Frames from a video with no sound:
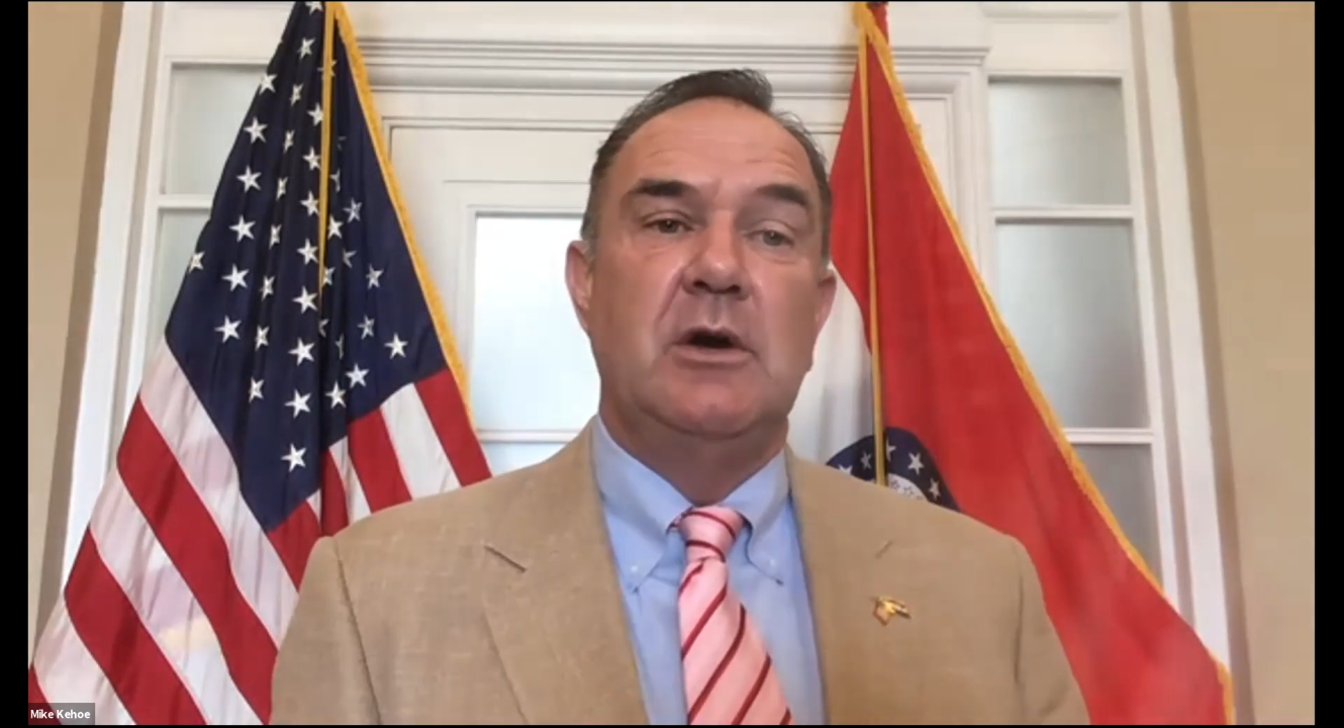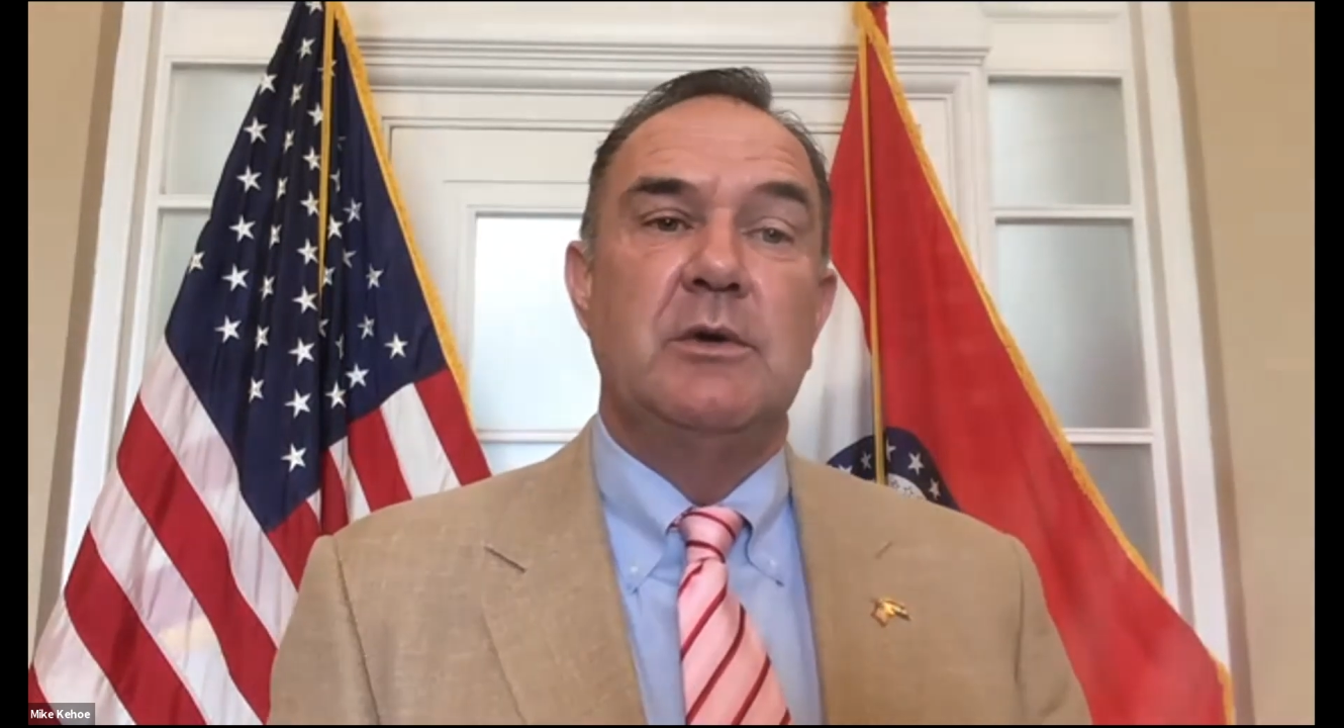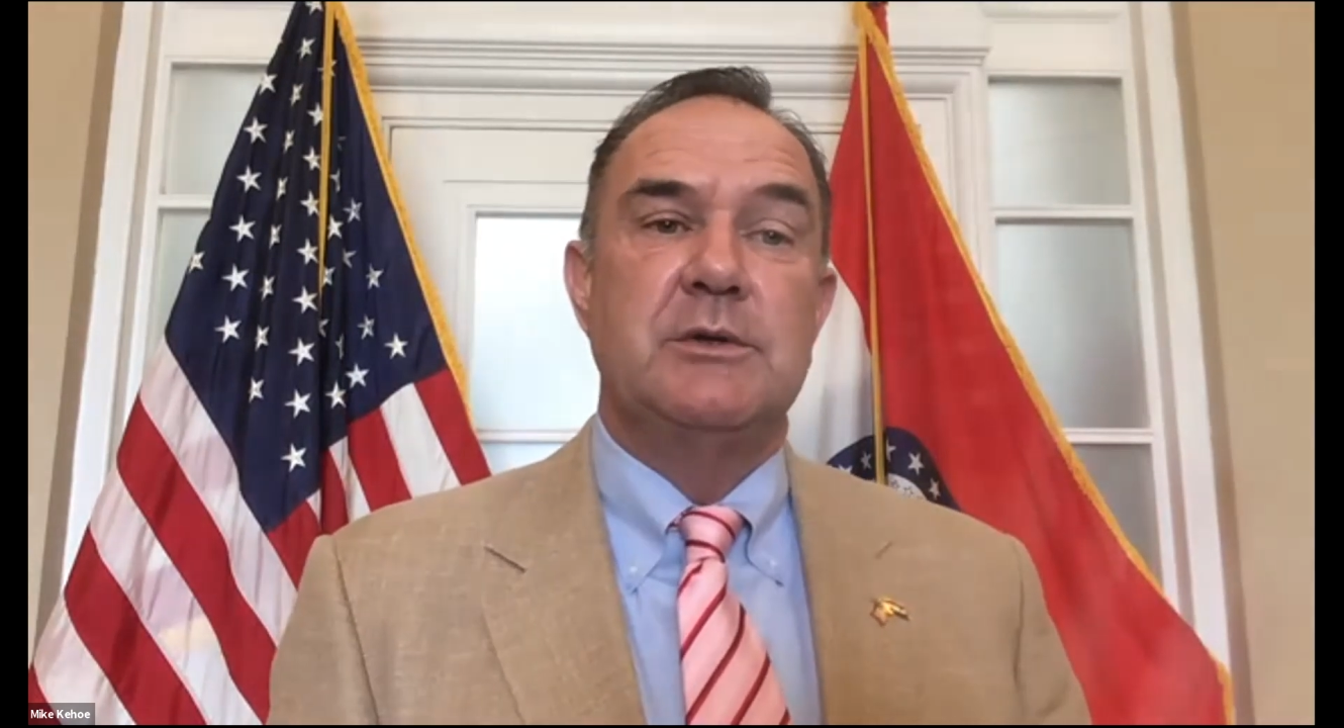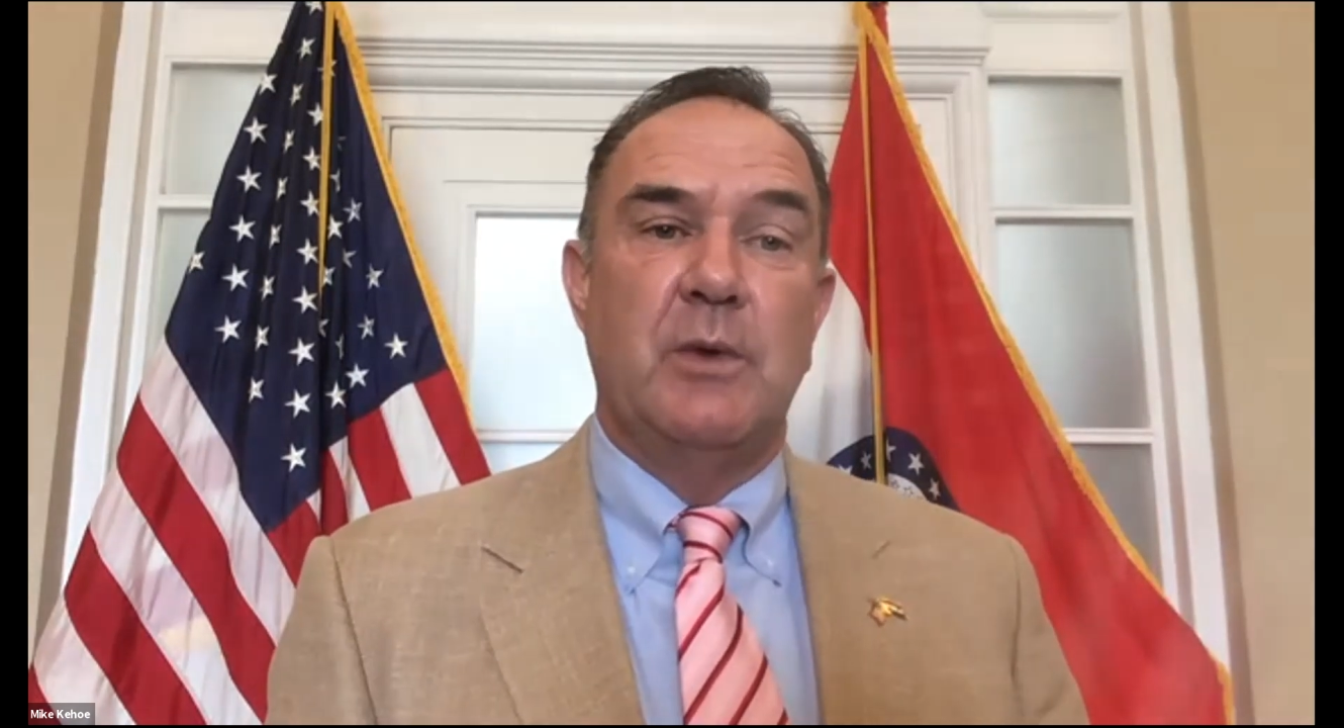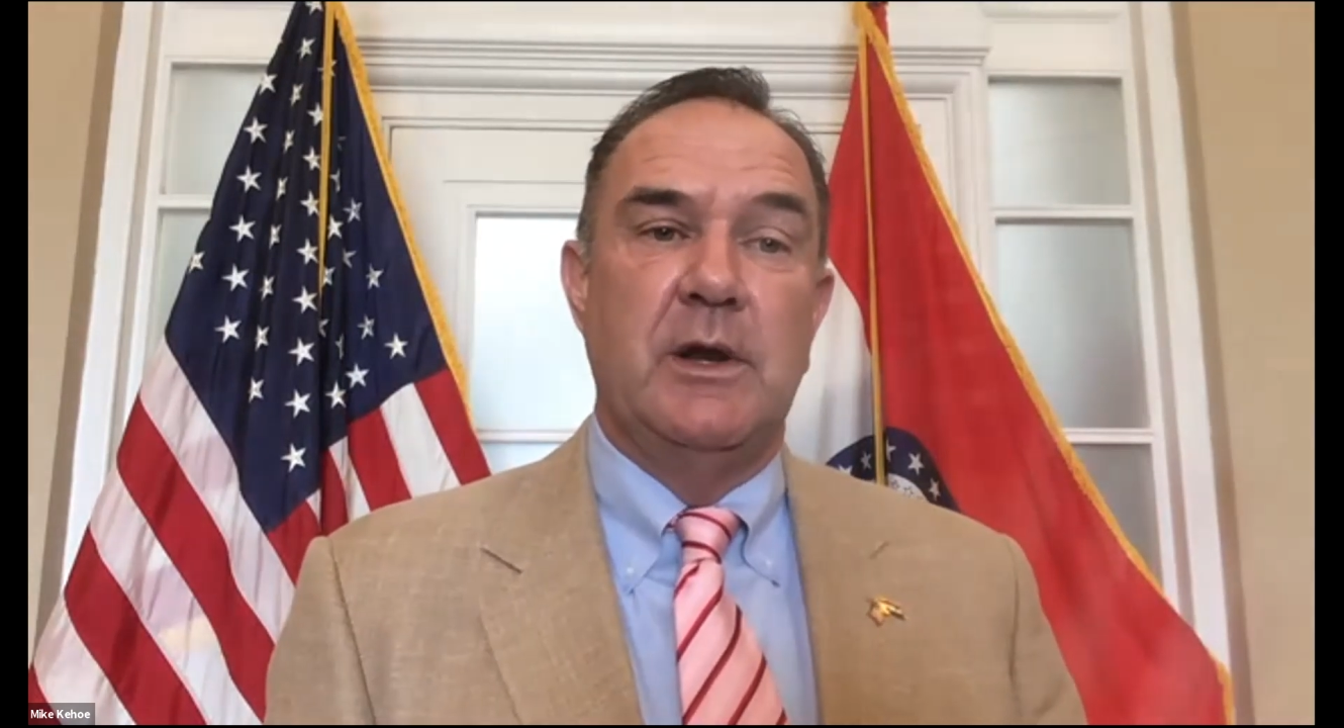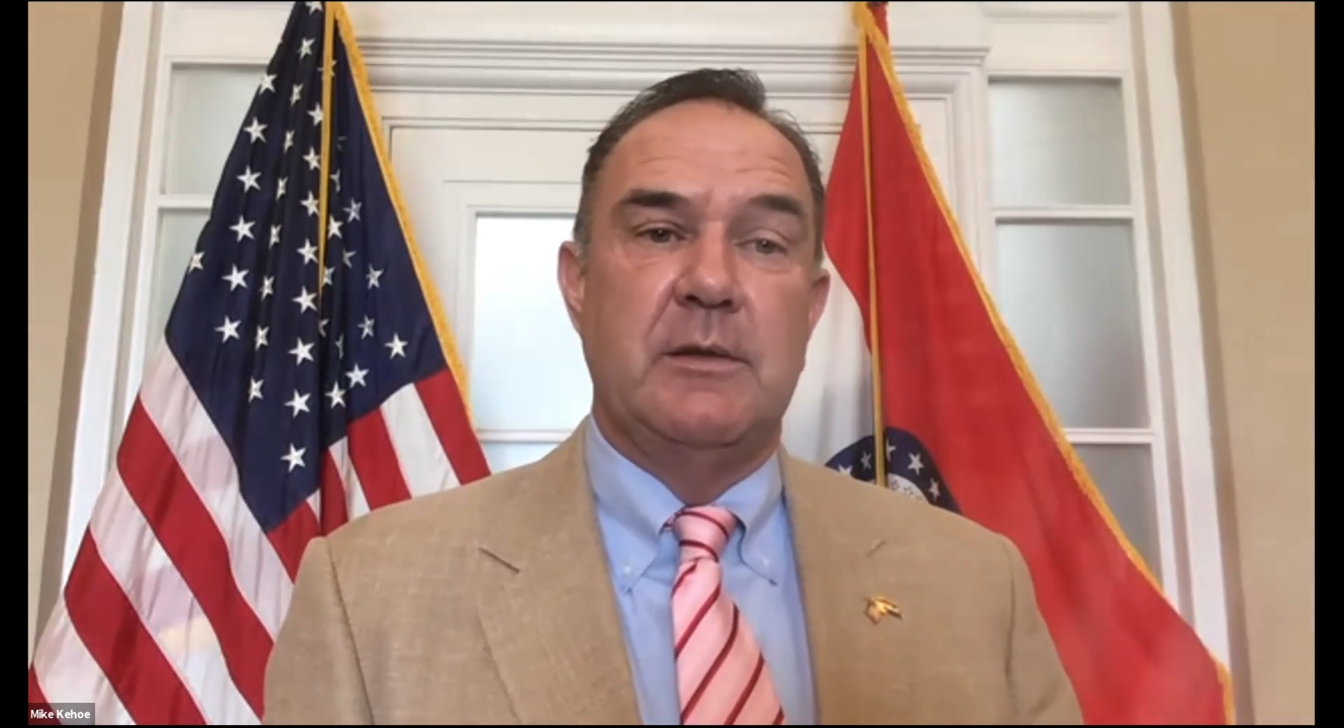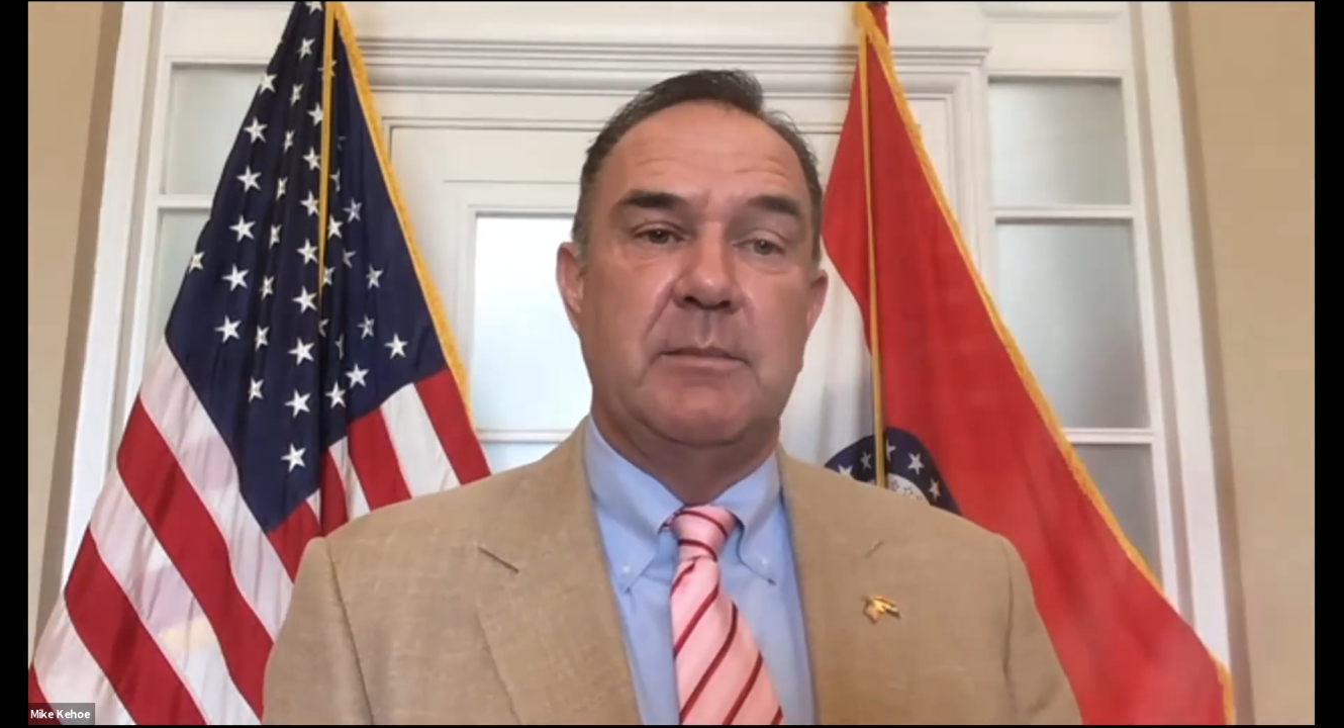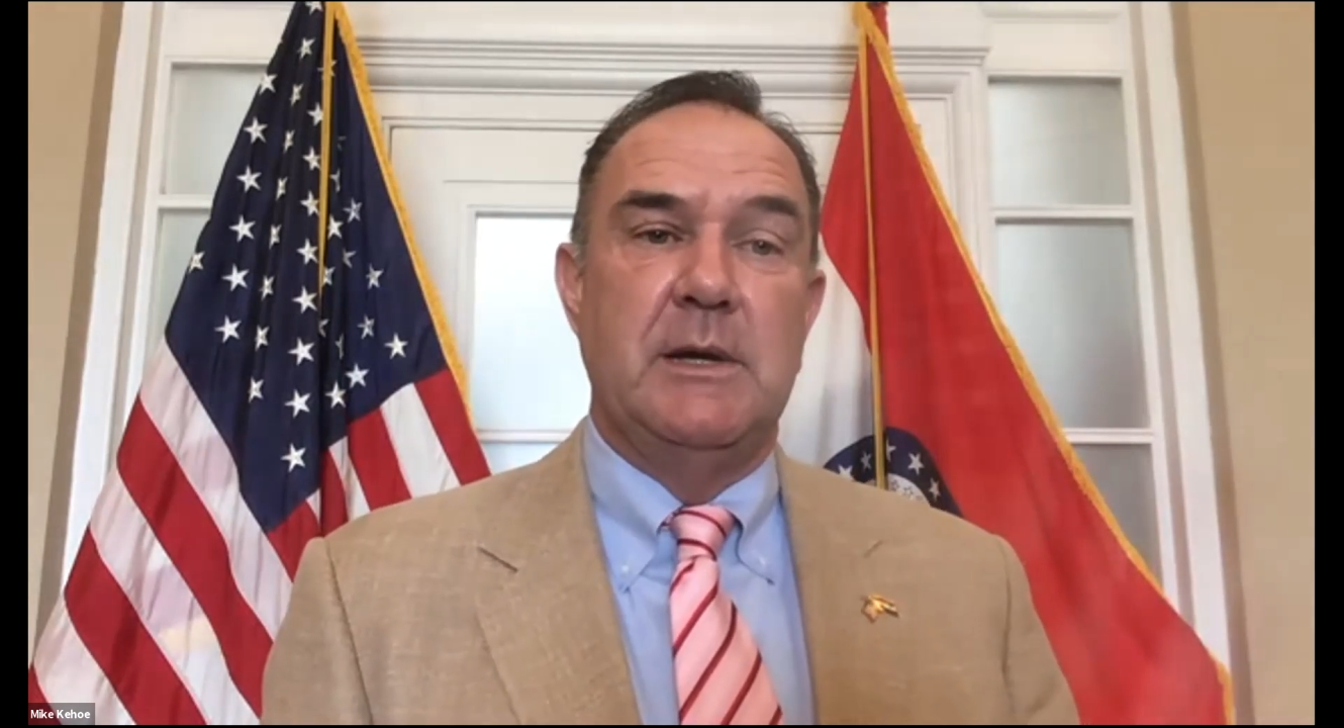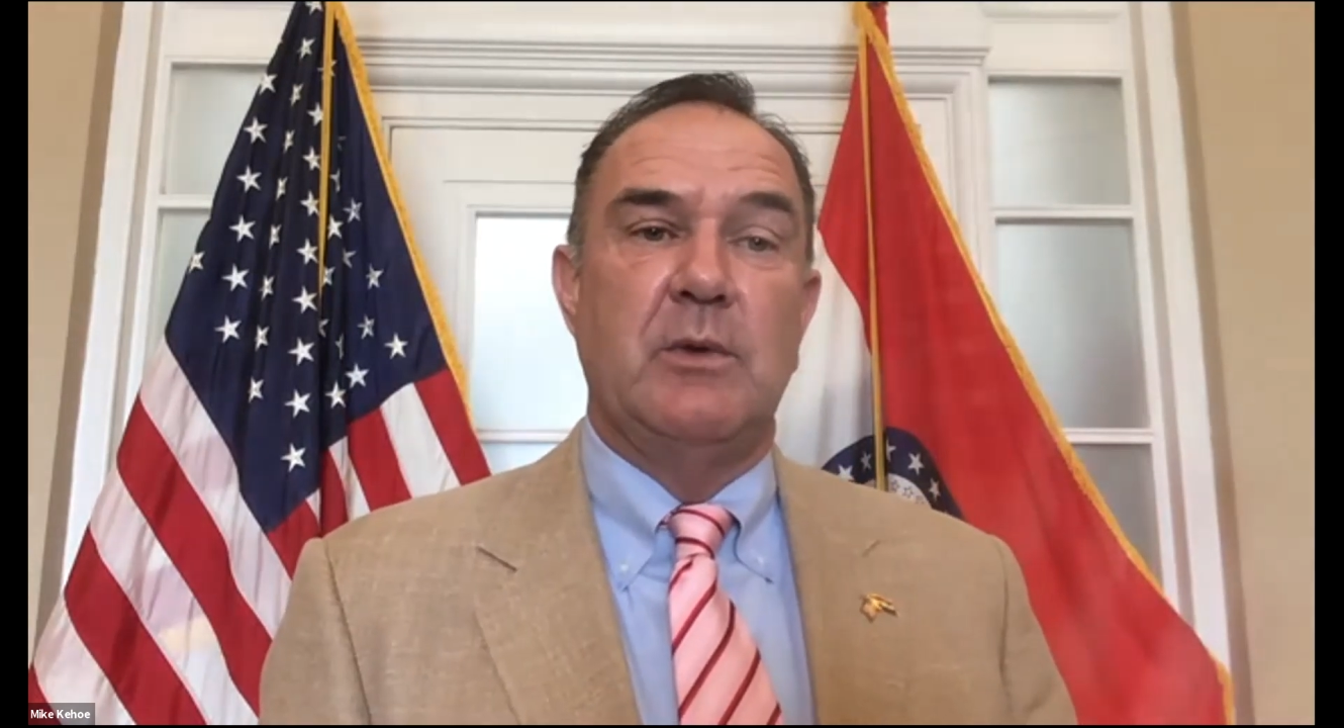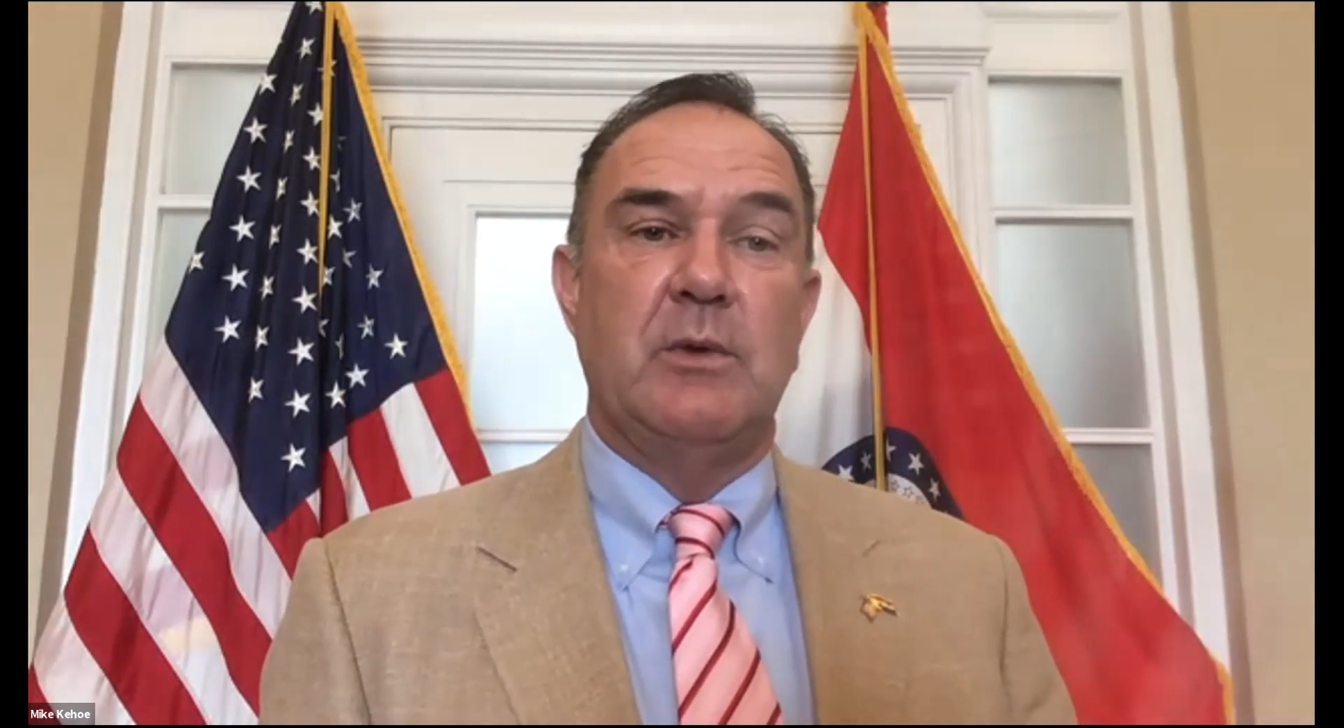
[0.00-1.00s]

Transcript: was one of the big reasons.